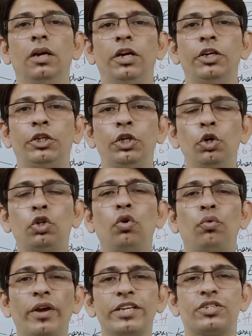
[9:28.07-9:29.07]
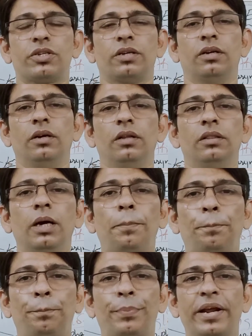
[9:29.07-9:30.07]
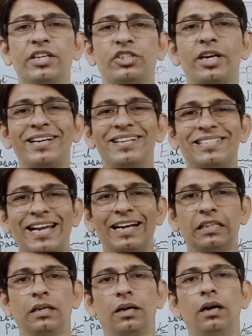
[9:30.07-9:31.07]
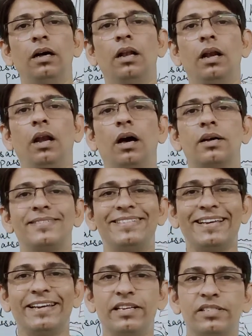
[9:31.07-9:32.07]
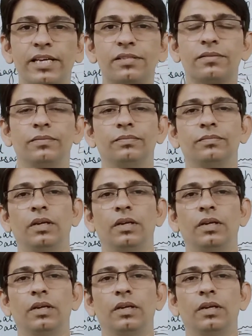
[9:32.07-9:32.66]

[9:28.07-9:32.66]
due to which the pressure inside the lungs decreases.